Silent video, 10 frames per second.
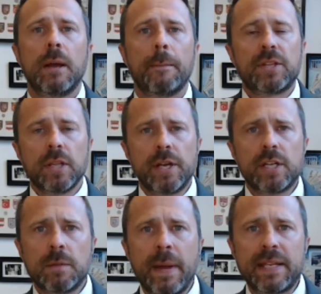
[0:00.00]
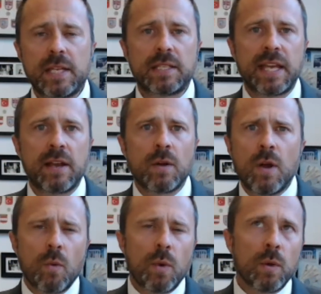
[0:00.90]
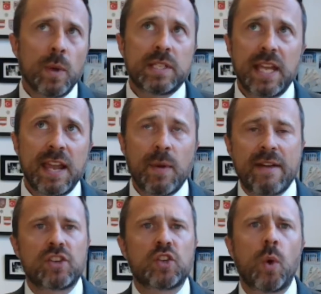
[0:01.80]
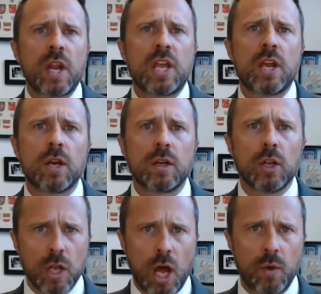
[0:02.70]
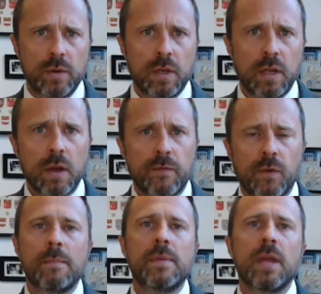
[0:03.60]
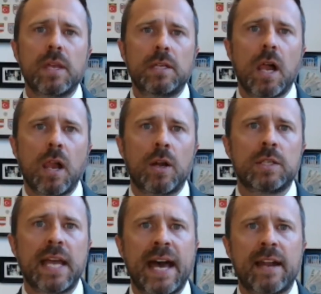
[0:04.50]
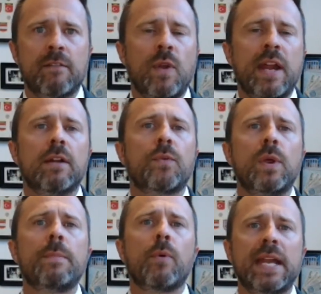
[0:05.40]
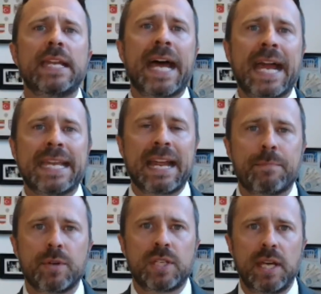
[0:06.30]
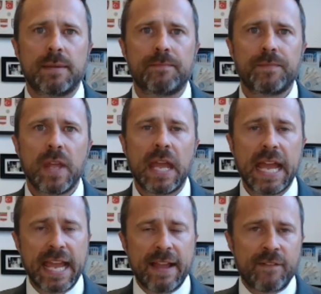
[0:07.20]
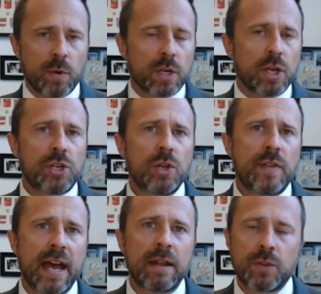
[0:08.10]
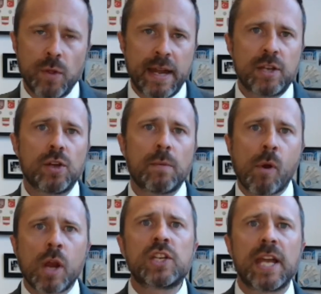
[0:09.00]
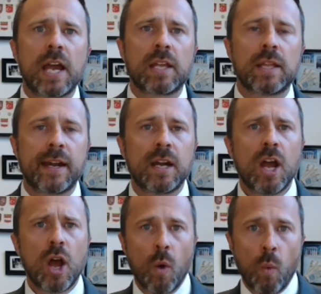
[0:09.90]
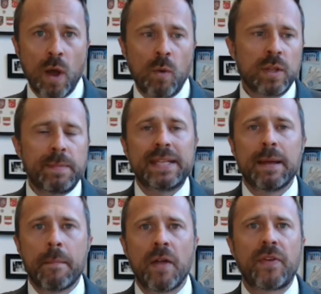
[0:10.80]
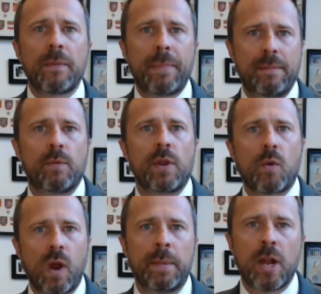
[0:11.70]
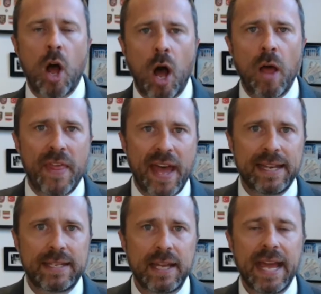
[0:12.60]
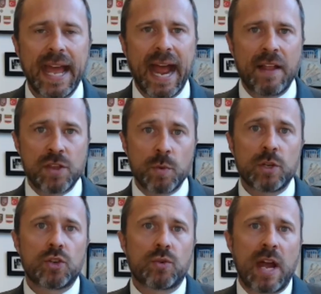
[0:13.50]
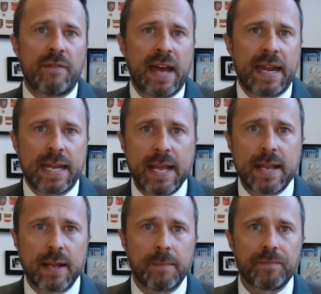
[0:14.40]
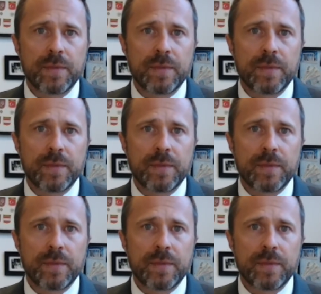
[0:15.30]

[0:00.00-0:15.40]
But the lender is going to basically say, well, let's say we have a 20-year loan for $1 million at a rate of 3.99%. If you were to do that and throw that into a mortgage calculator, what would be the monthly payment requirement on that? And you would derive at an income.